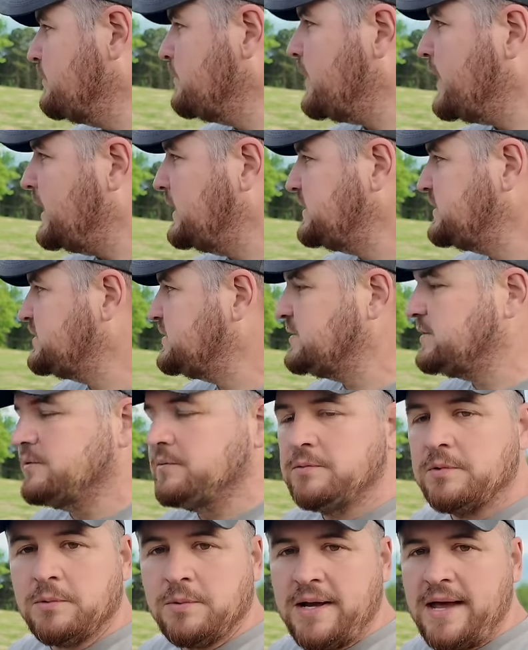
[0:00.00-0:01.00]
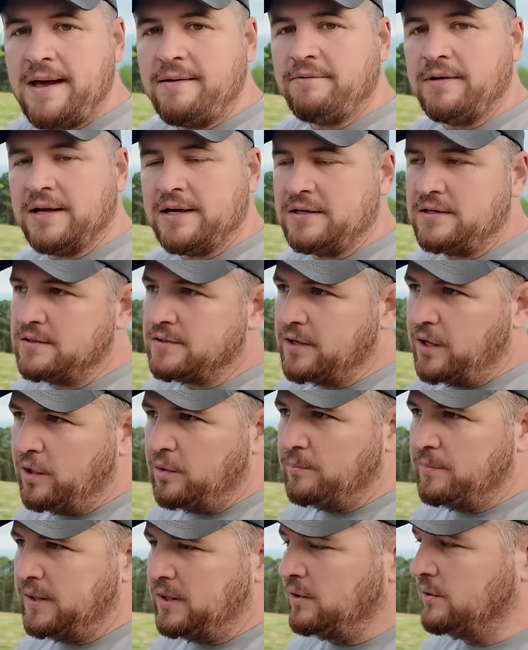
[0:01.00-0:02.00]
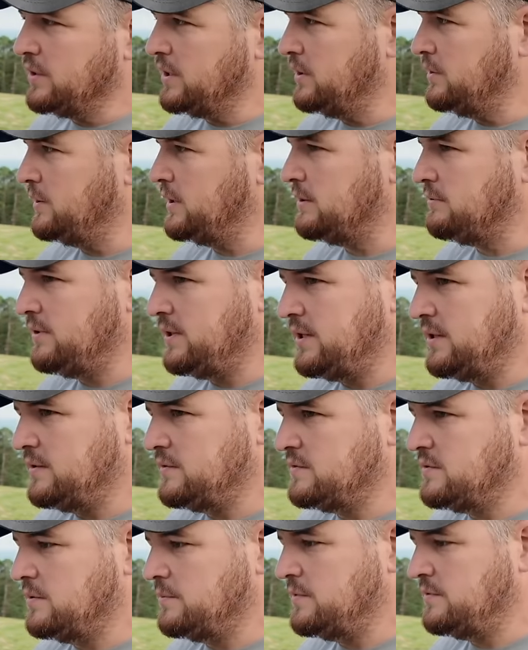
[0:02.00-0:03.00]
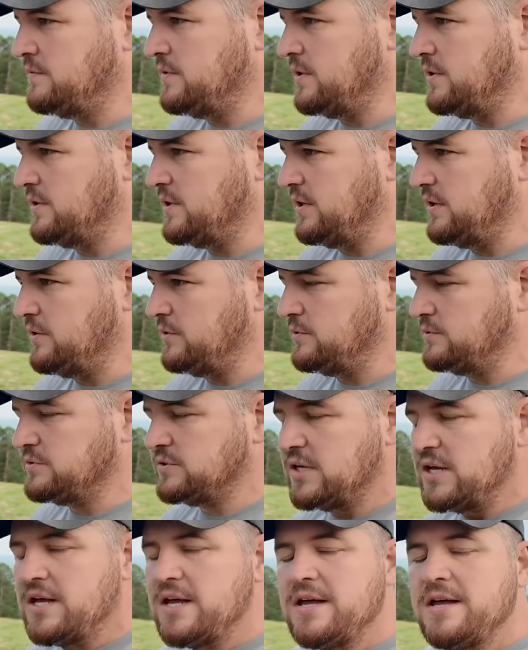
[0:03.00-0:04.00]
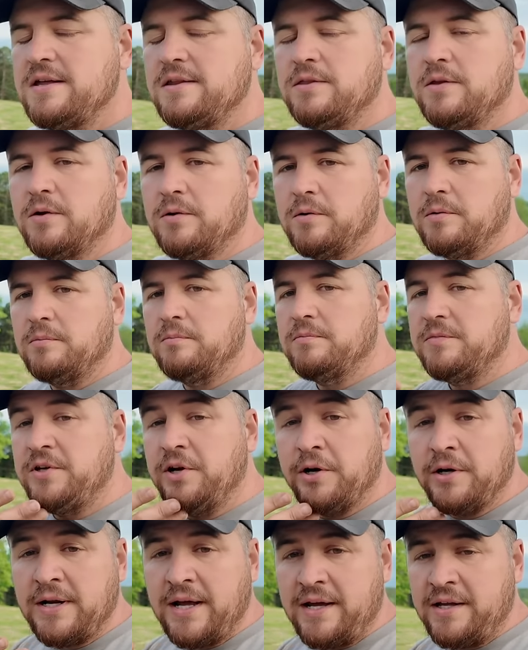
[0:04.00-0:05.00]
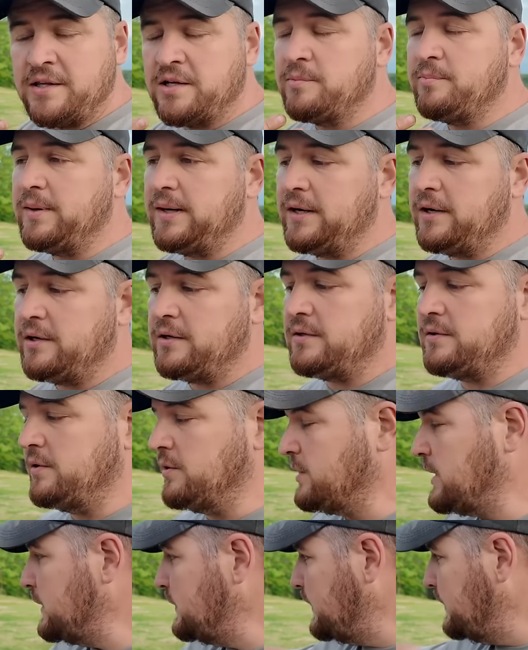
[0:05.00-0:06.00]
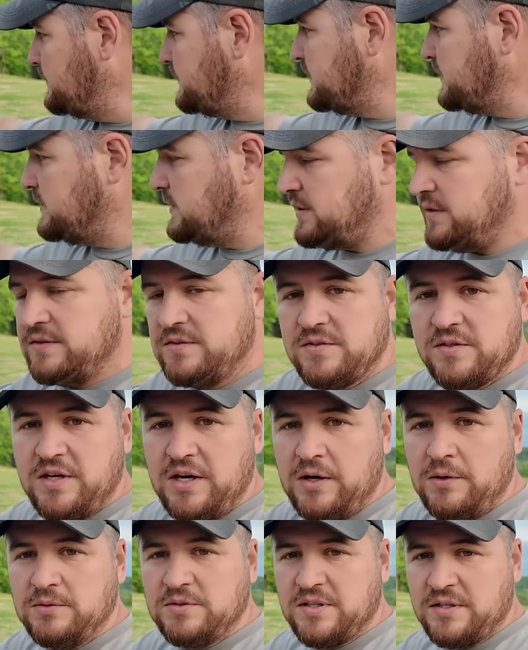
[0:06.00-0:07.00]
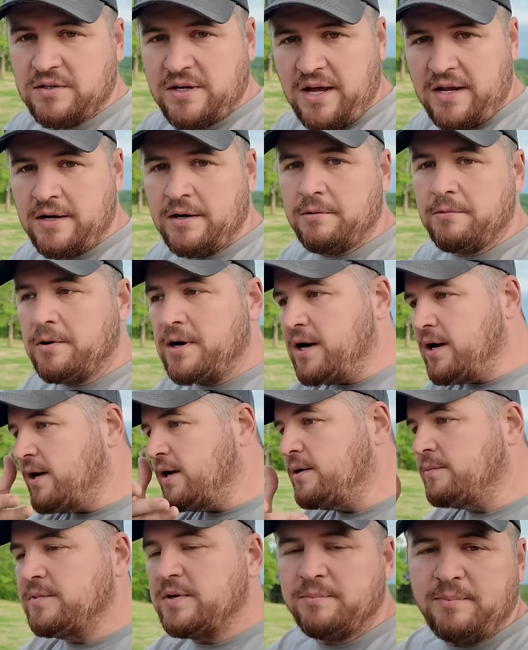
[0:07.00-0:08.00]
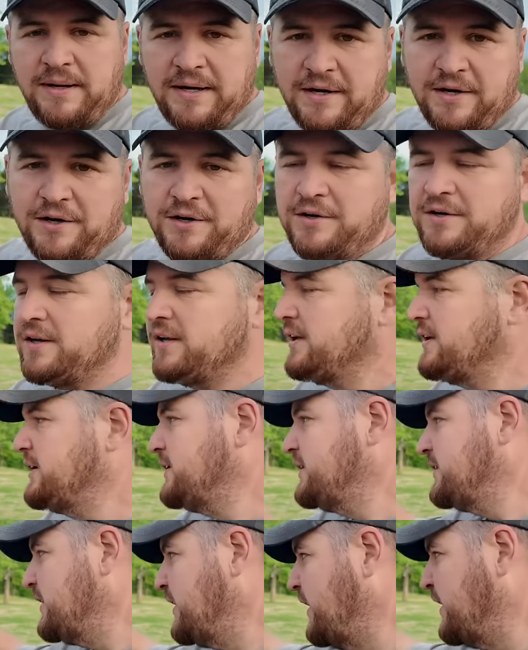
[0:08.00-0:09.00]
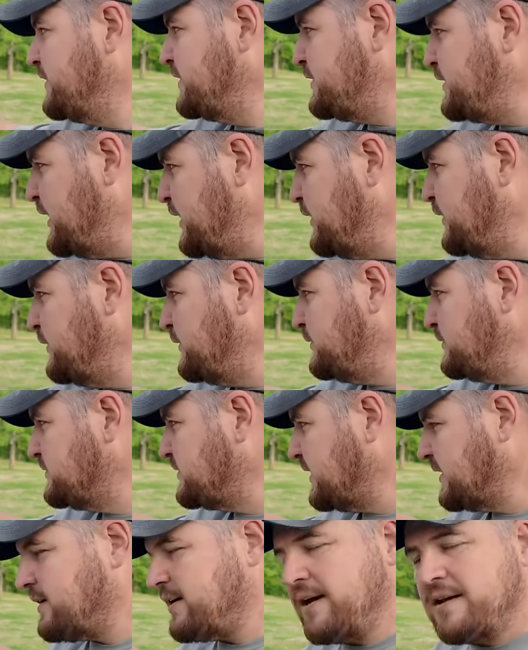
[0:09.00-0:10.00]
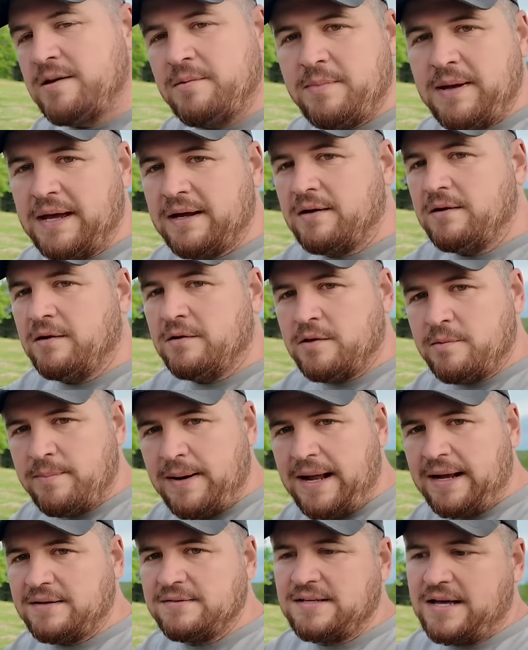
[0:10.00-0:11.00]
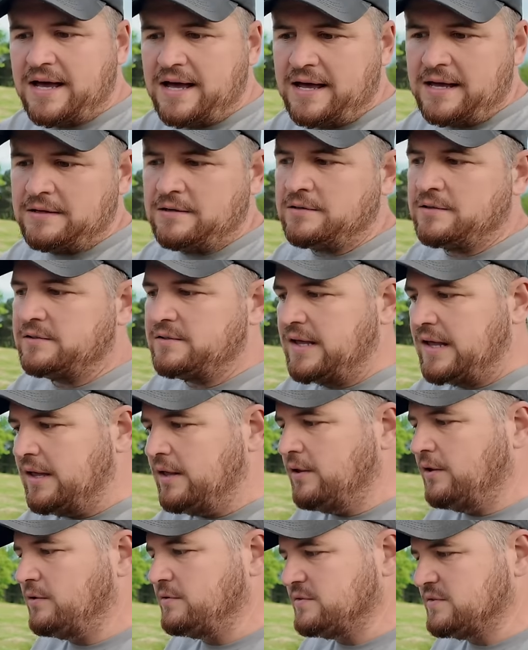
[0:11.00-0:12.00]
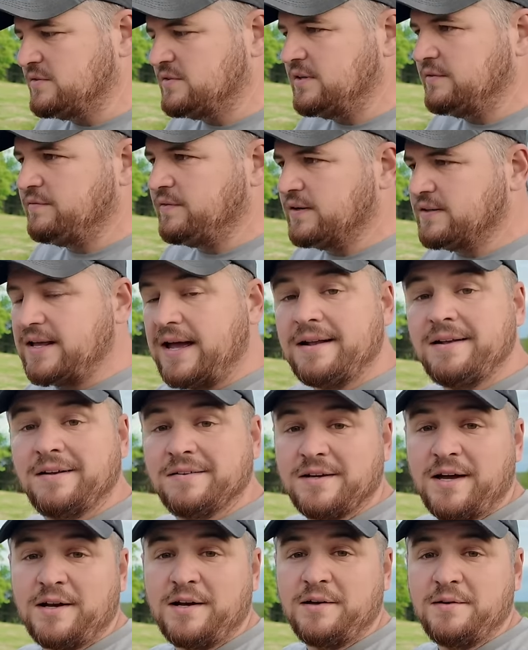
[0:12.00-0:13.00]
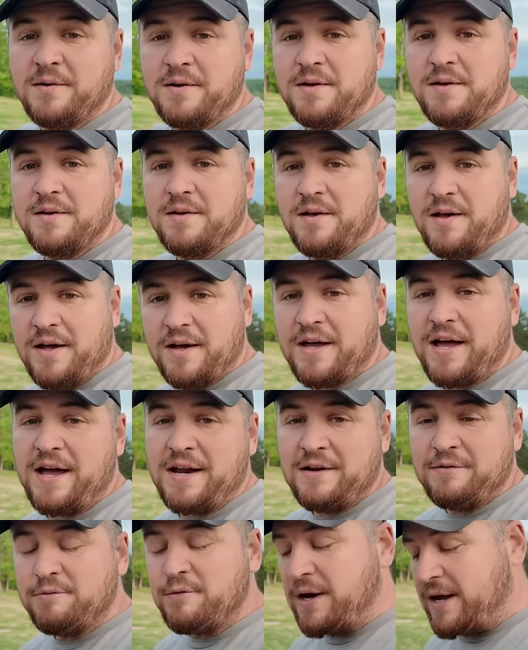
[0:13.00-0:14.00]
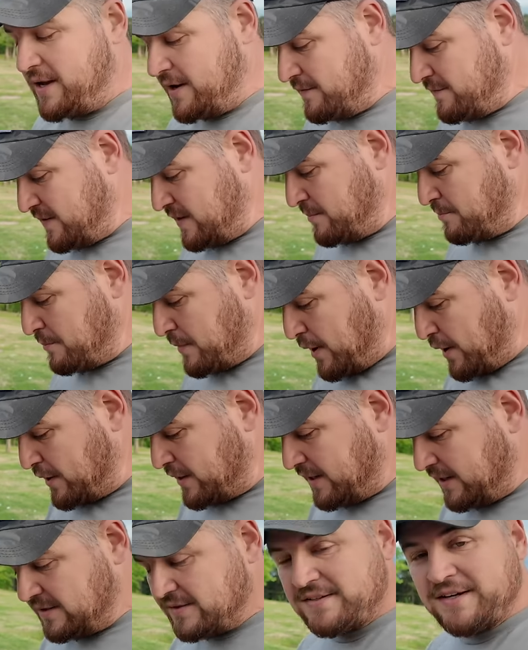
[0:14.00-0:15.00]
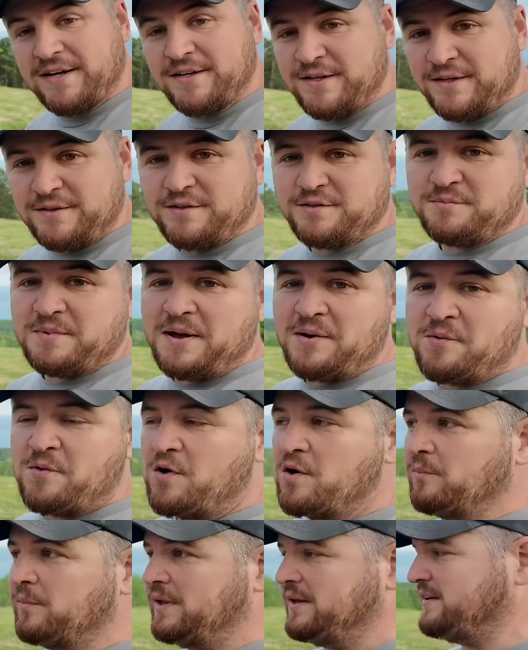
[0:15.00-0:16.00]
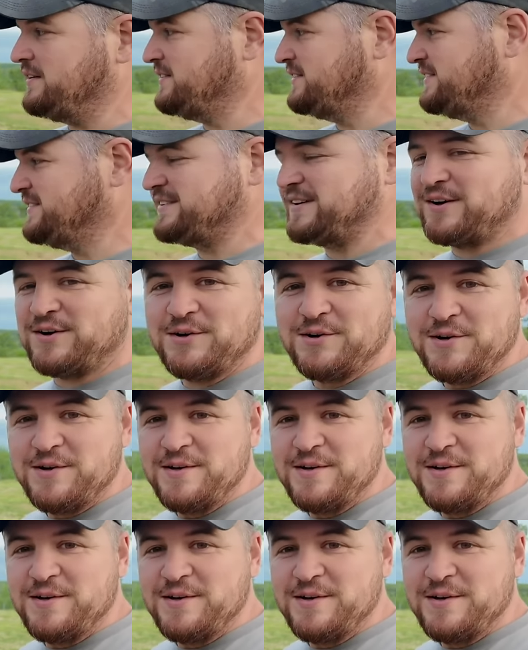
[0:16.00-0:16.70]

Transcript: watch when we have like an adult male goat around some of our does, they'll urinate in their beard and they'll go up to these goats and kind of rub their beard on the does, like kind of back on their backside, on their tails and stuff like that. And that's kind of a kind of way of them marking, saying, "This is my woman." So